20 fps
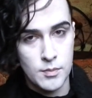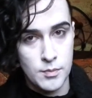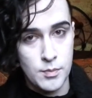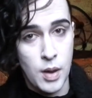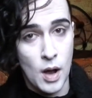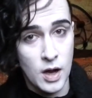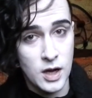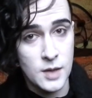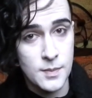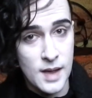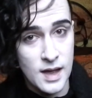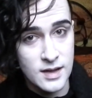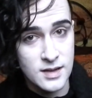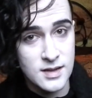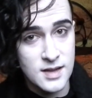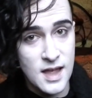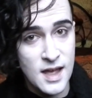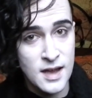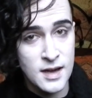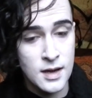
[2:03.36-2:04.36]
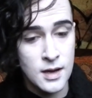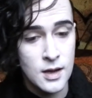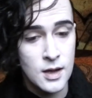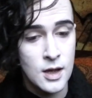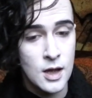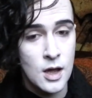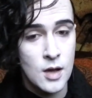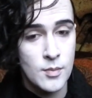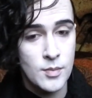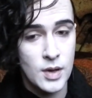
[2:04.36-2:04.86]
punk back then.
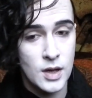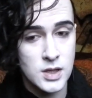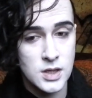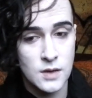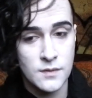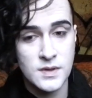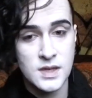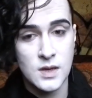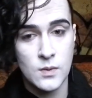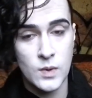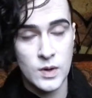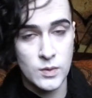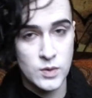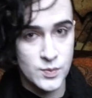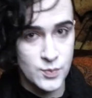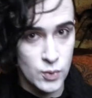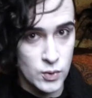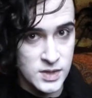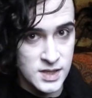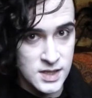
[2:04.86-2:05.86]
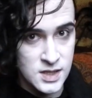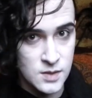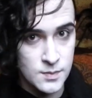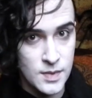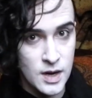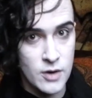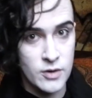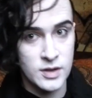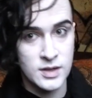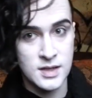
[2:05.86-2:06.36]
But obviously when it was brought into
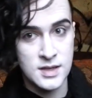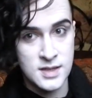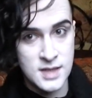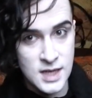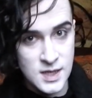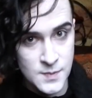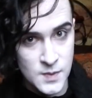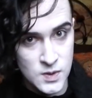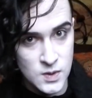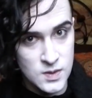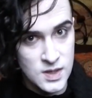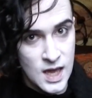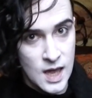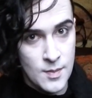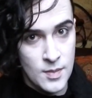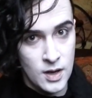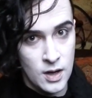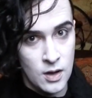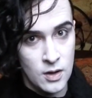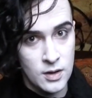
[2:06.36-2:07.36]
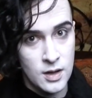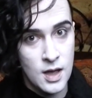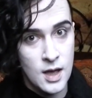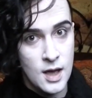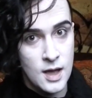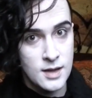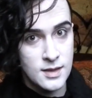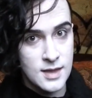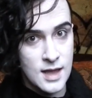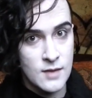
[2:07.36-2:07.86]
America and the Sex Pistols came along,
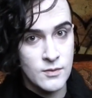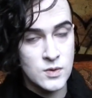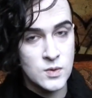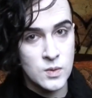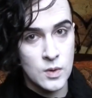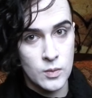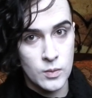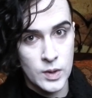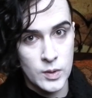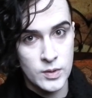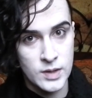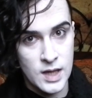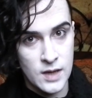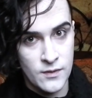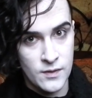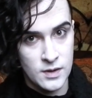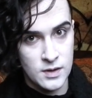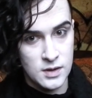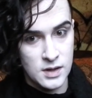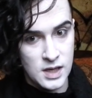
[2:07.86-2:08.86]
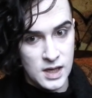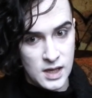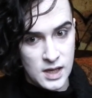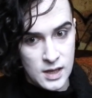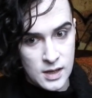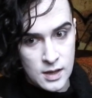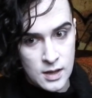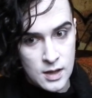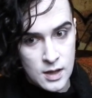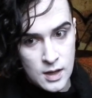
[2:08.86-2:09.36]
that was what we were given
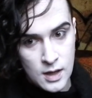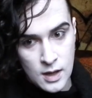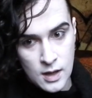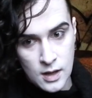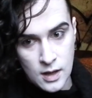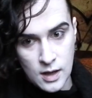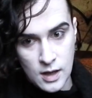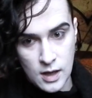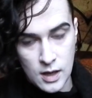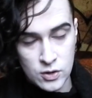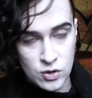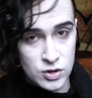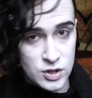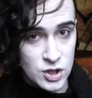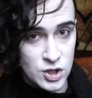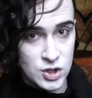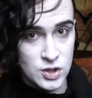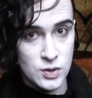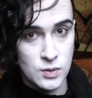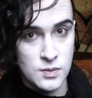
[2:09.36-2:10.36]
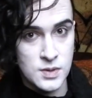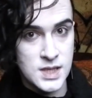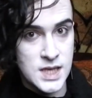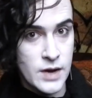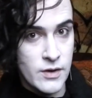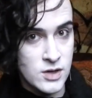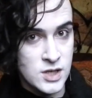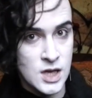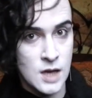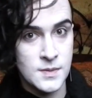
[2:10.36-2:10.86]
the traditional
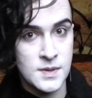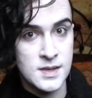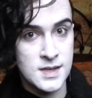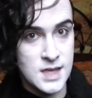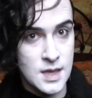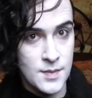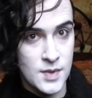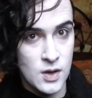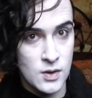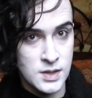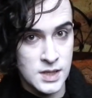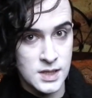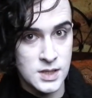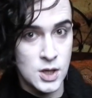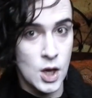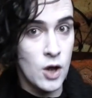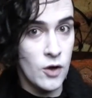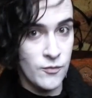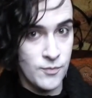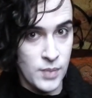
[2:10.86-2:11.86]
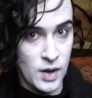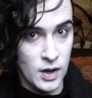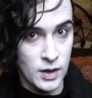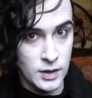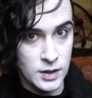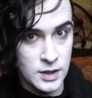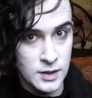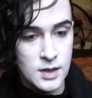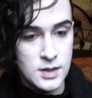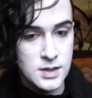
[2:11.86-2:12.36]
stereotypes and semiotics of
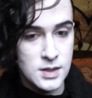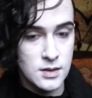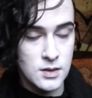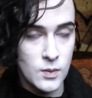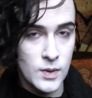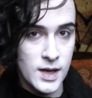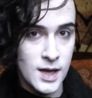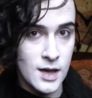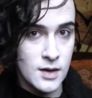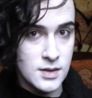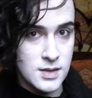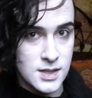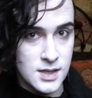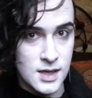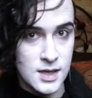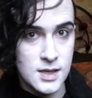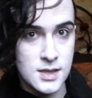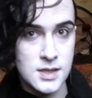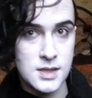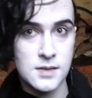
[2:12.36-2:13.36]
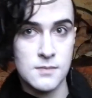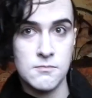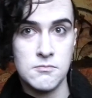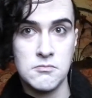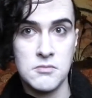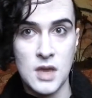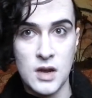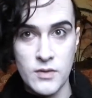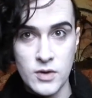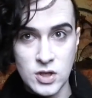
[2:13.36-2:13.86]
punk. So the way how I see it,
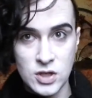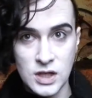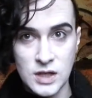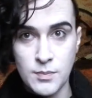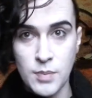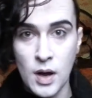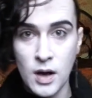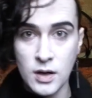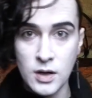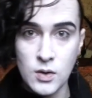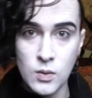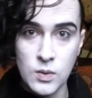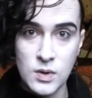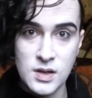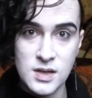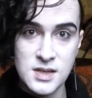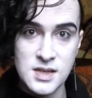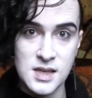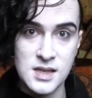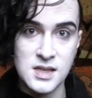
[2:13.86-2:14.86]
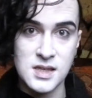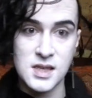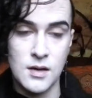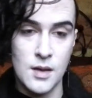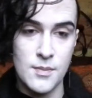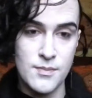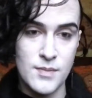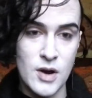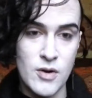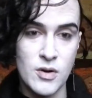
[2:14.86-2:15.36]
originally punk was this
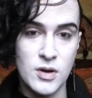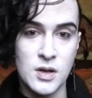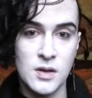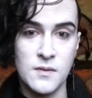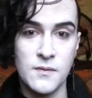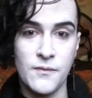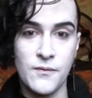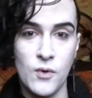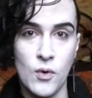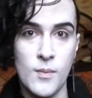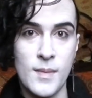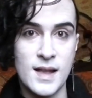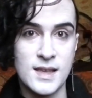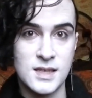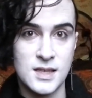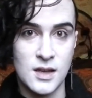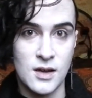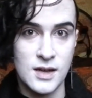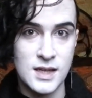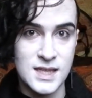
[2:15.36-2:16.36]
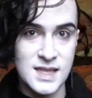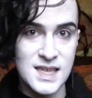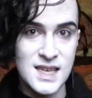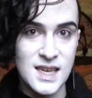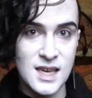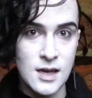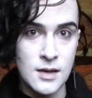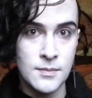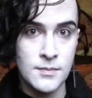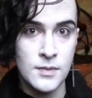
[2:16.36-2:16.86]
American formatted
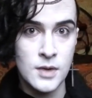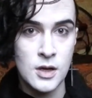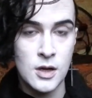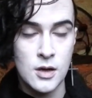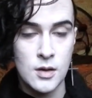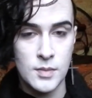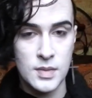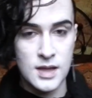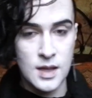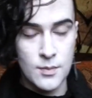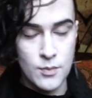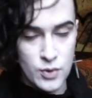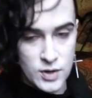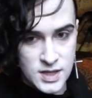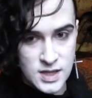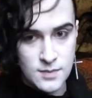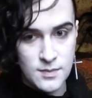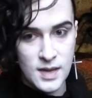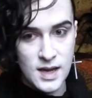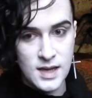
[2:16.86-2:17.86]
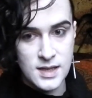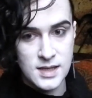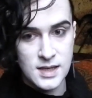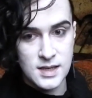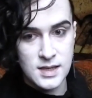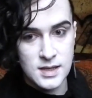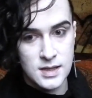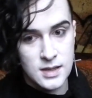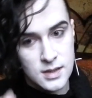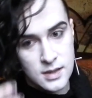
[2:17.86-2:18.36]
idea, but then Britain made
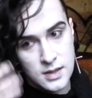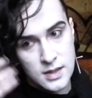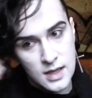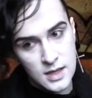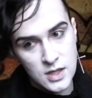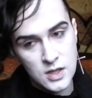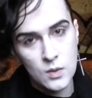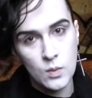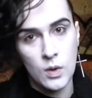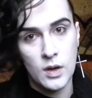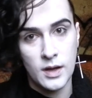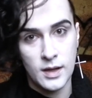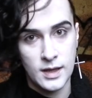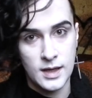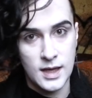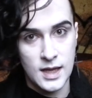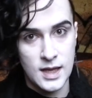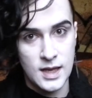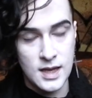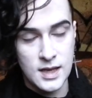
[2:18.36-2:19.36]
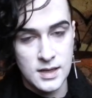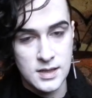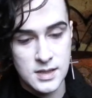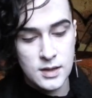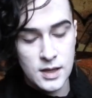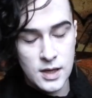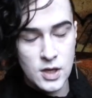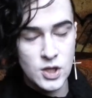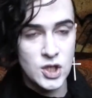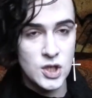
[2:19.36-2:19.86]
it into what it is.
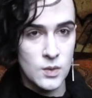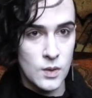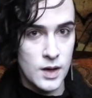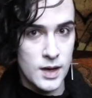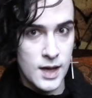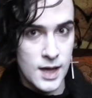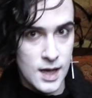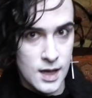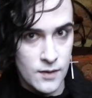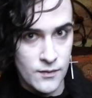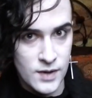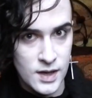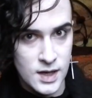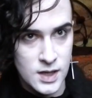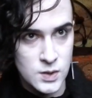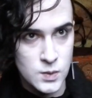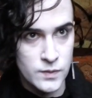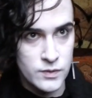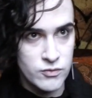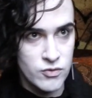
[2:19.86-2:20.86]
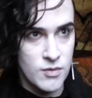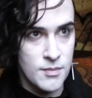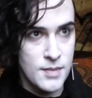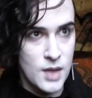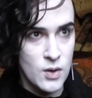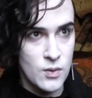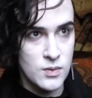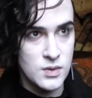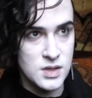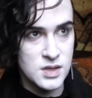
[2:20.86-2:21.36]
The issue I have is with
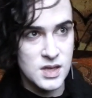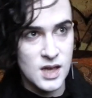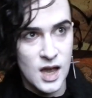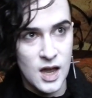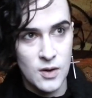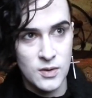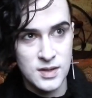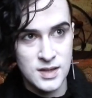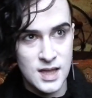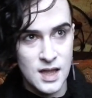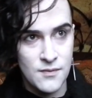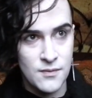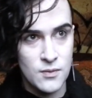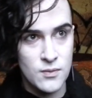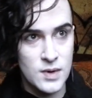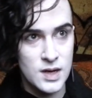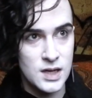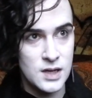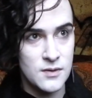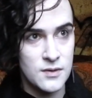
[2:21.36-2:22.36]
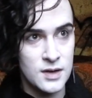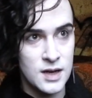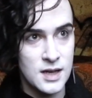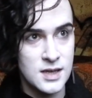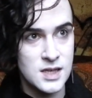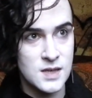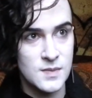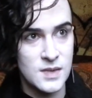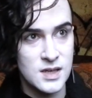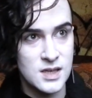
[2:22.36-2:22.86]
Ramones, I would never really have
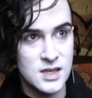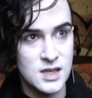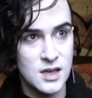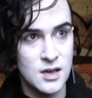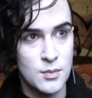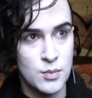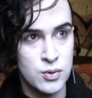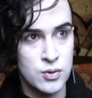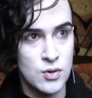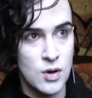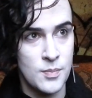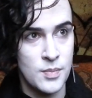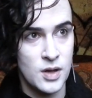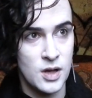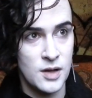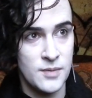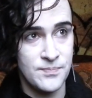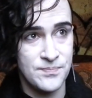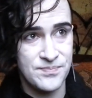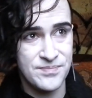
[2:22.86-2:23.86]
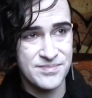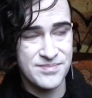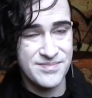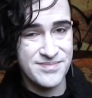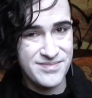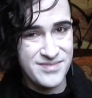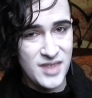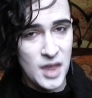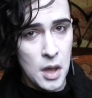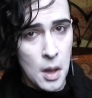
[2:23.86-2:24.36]
classed them as proper
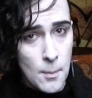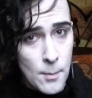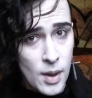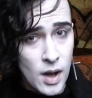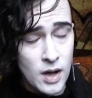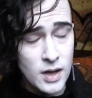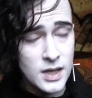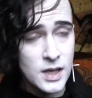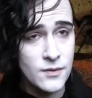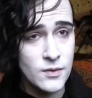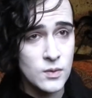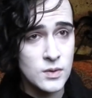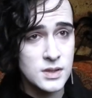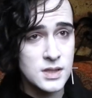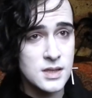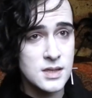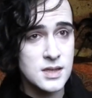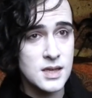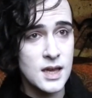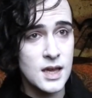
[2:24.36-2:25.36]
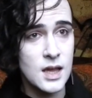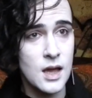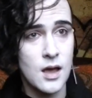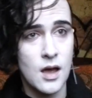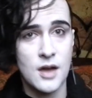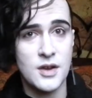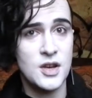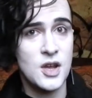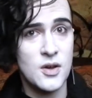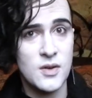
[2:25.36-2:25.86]
punk, if you want to say.
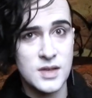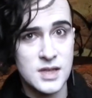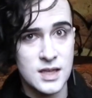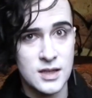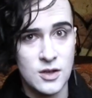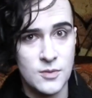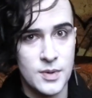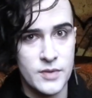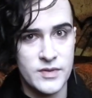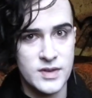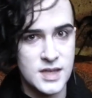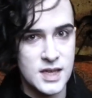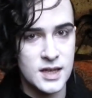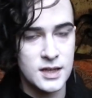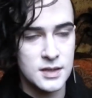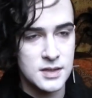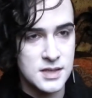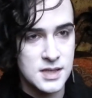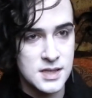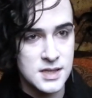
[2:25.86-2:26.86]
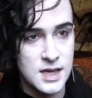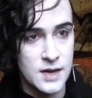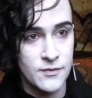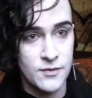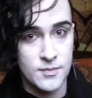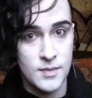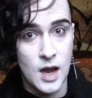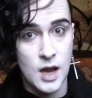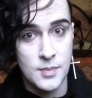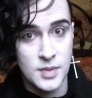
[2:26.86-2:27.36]
I know it's a little bit ridiculous to say
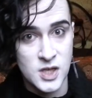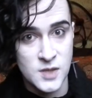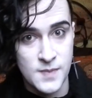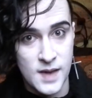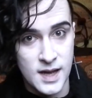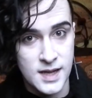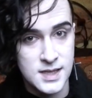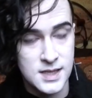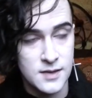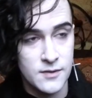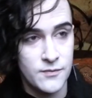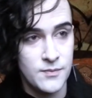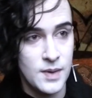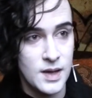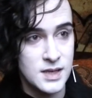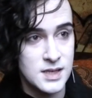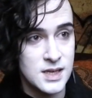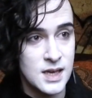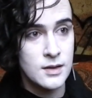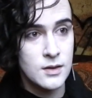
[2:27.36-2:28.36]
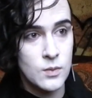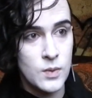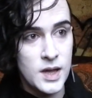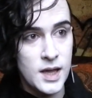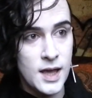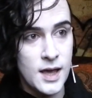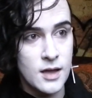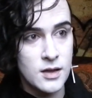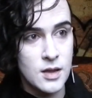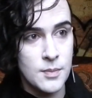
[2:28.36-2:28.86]
from my perspective, but the way
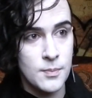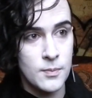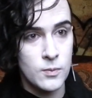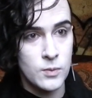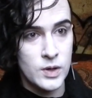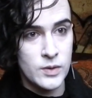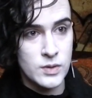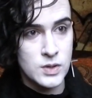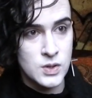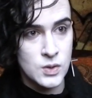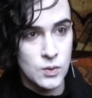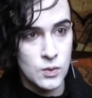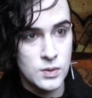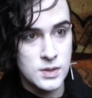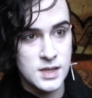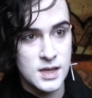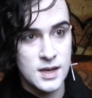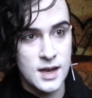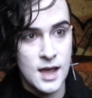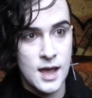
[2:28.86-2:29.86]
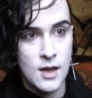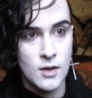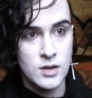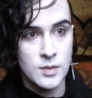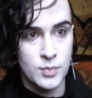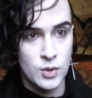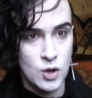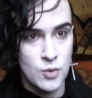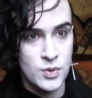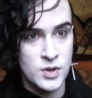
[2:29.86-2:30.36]
how we were taught and how the
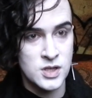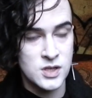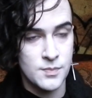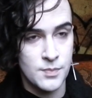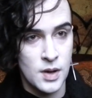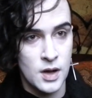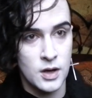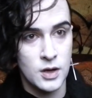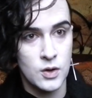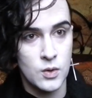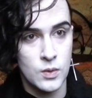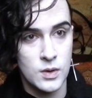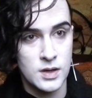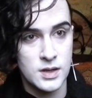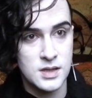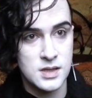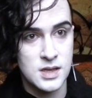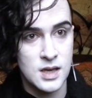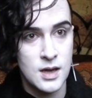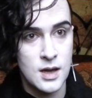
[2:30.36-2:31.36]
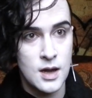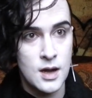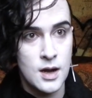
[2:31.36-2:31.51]
blueprints of punk was